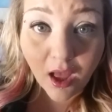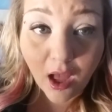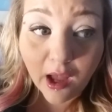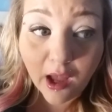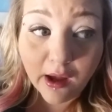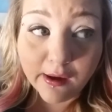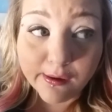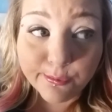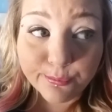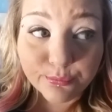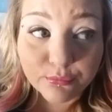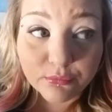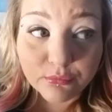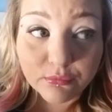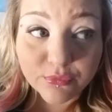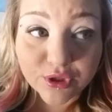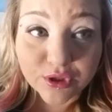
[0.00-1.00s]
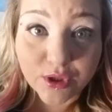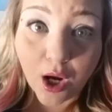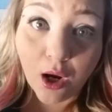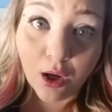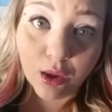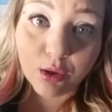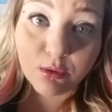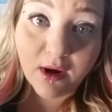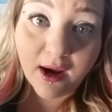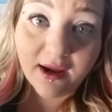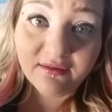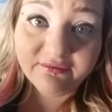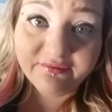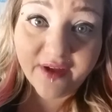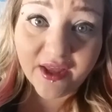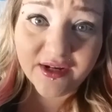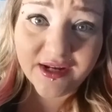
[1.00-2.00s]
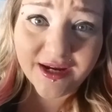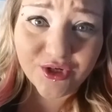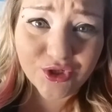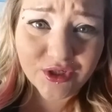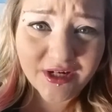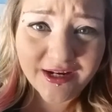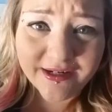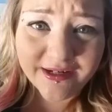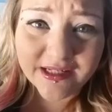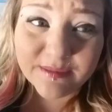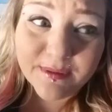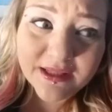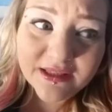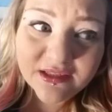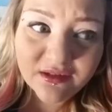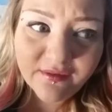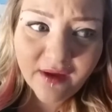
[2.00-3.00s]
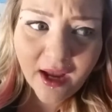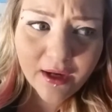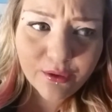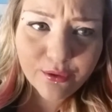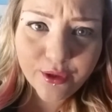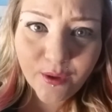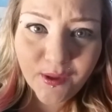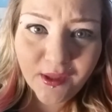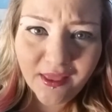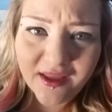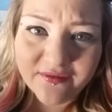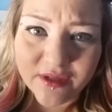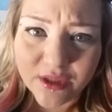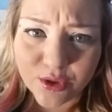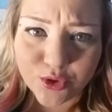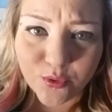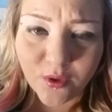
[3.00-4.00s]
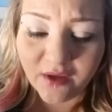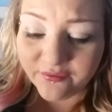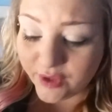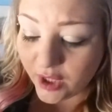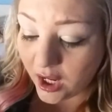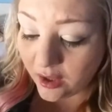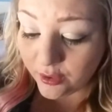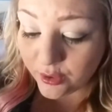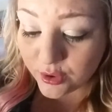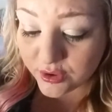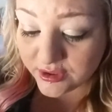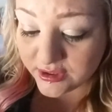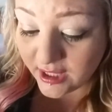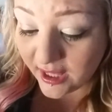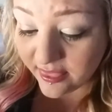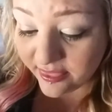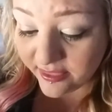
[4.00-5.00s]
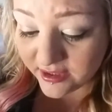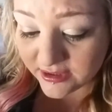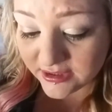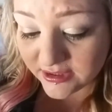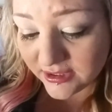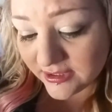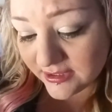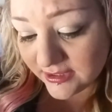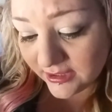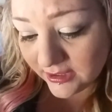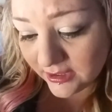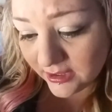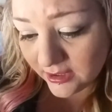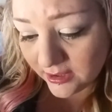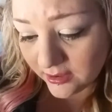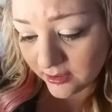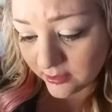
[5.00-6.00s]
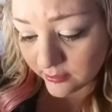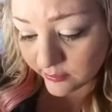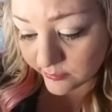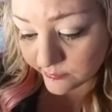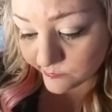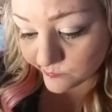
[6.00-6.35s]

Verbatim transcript: um, just all around foundation, inexpensive, I don't know, eleven or twelve dollars. And this is in,